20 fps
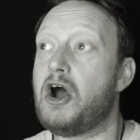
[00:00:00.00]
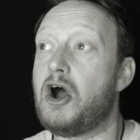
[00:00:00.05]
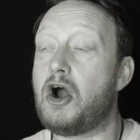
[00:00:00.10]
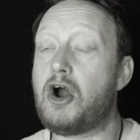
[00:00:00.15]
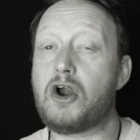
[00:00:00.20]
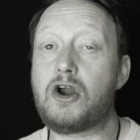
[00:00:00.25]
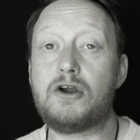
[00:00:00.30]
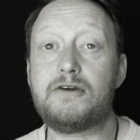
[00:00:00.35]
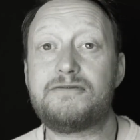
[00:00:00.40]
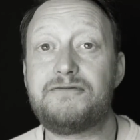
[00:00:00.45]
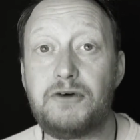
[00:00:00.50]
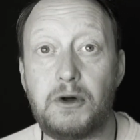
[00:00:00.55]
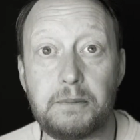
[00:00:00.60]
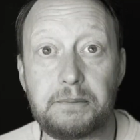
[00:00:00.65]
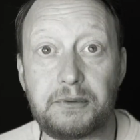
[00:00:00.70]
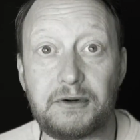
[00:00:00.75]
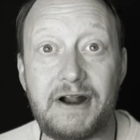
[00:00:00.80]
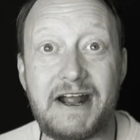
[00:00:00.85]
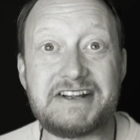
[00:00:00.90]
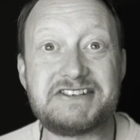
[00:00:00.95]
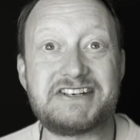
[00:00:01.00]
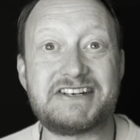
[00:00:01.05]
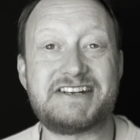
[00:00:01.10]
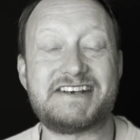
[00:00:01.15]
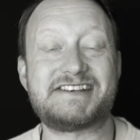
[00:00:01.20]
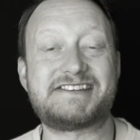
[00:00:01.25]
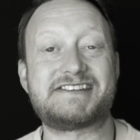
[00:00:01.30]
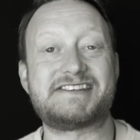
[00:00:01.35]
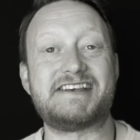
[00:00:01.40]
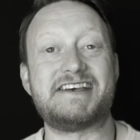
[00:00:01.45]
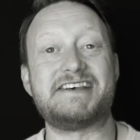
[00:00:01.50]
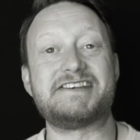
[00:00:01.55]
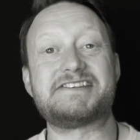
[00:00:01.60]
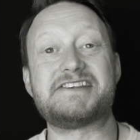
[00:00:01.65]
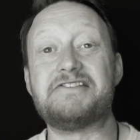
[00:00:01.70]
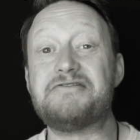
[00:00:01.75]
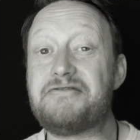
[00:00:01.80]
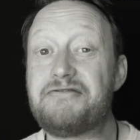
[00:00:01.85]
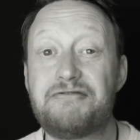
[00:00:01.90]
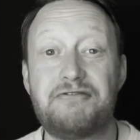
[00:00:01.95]
hurtful
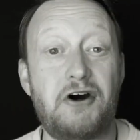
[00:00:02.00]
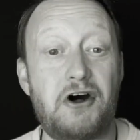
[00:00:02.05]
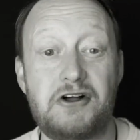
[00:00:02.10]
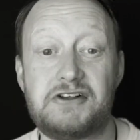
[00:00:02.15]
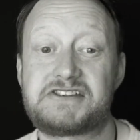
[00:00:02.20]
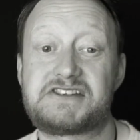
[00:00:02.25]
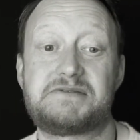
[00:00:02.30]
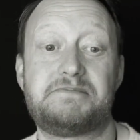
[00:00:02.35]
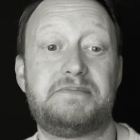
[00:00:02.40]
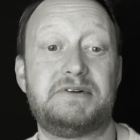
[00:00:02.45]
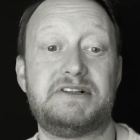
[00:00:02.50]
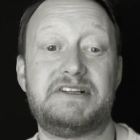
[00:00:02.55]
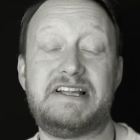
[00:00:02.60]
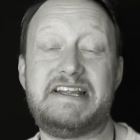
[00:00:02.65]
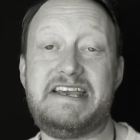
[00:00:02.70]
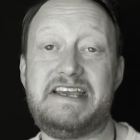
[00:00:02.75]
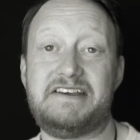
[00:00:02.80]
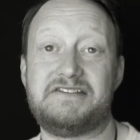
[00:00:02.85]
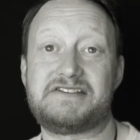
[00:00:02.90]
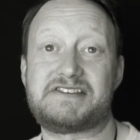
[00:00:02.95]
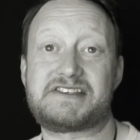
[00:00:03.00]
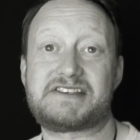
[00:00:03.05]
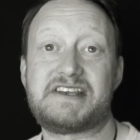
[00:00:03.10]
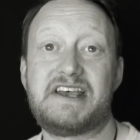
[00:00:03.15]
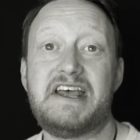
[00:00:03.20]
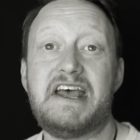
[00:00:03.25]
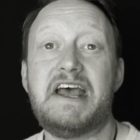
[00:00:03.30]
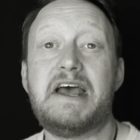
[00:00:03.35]
prejudices, and false beliefs.